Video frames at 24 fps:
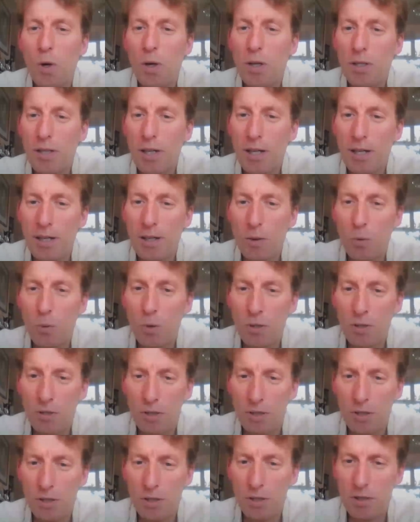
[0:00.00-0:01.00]
What I
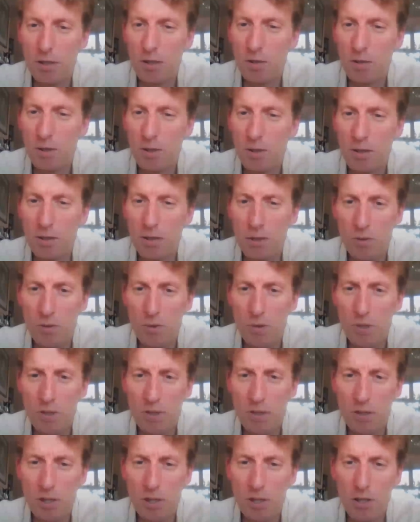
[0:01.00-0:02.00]
wanted to do in this
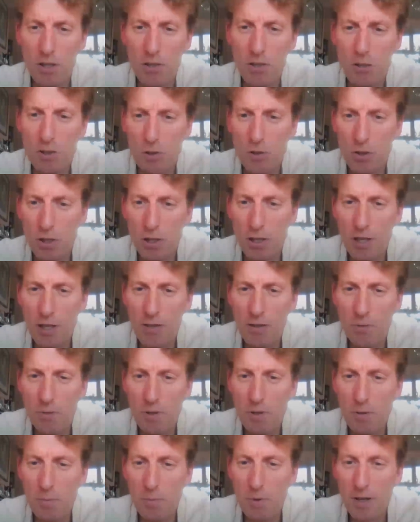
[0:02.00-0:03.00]
research,
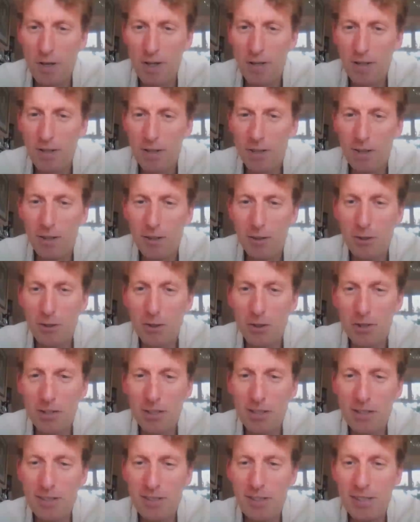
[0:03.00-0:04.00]
together with my
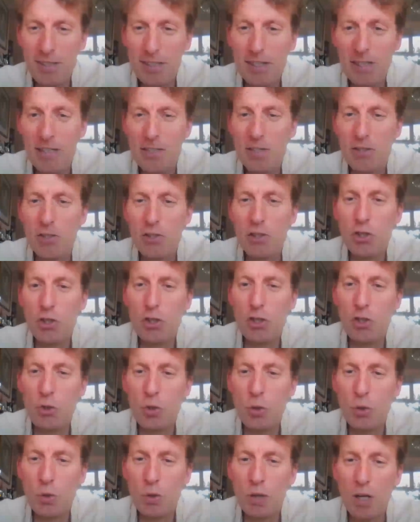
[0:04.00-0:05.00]
colleagues, is
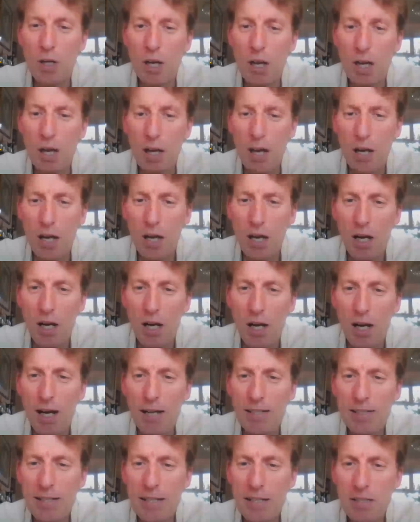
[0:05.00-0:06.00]
to
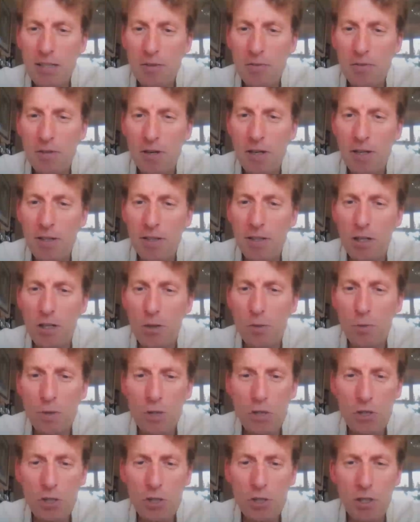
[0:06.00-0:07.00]
identify the
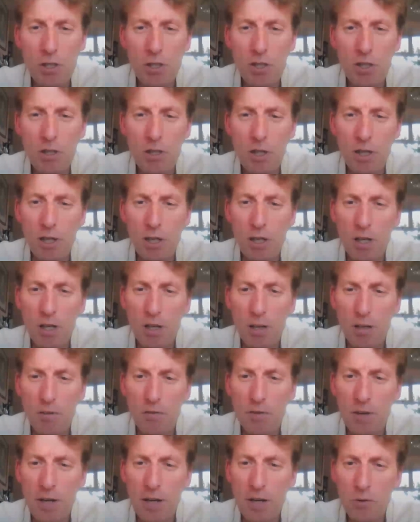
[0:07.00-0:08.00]
original
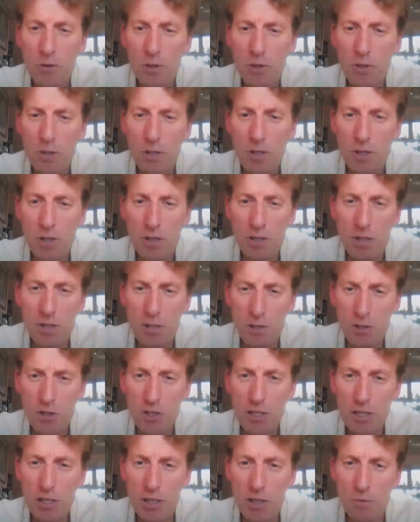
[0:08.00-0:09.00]
viral
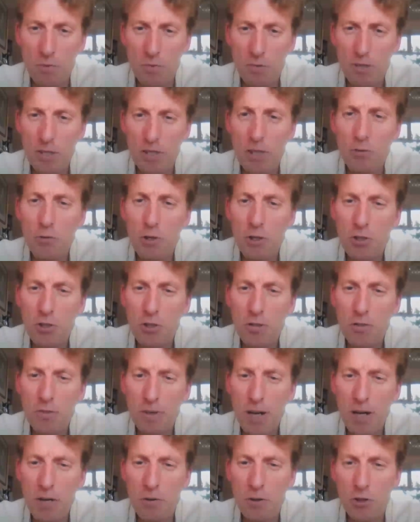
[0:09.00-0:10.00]
genome, the
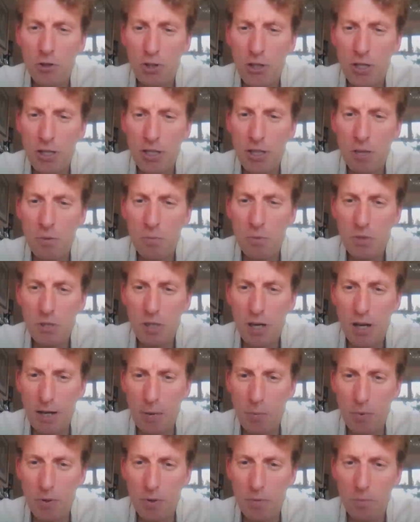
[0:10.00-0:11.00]
original viral genome
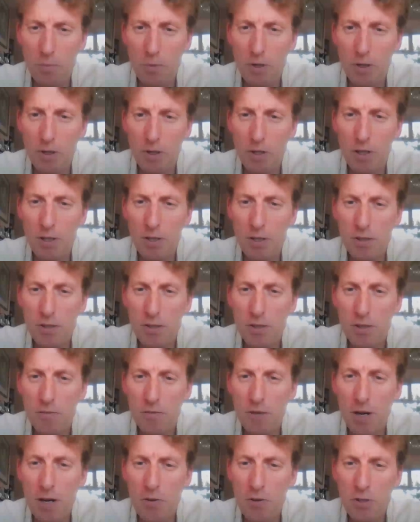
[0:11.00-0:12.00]
type, because
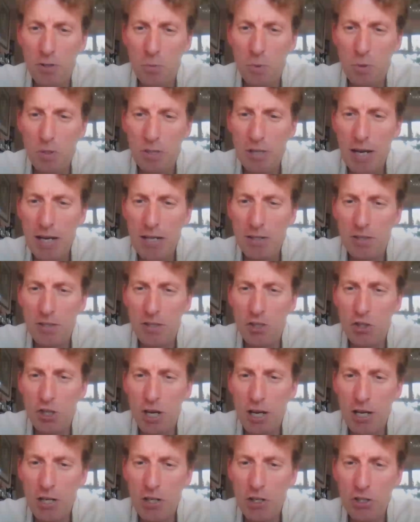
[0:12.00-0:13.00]
the virus mutates,
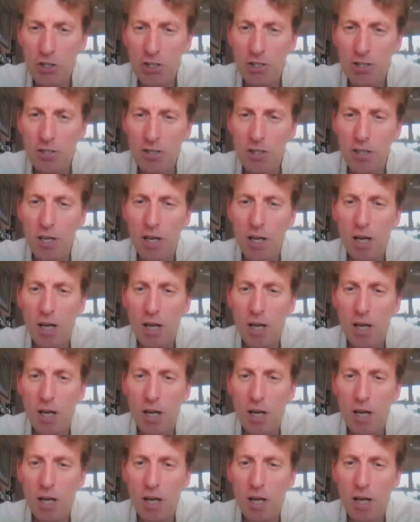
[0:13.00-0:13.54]
it changes,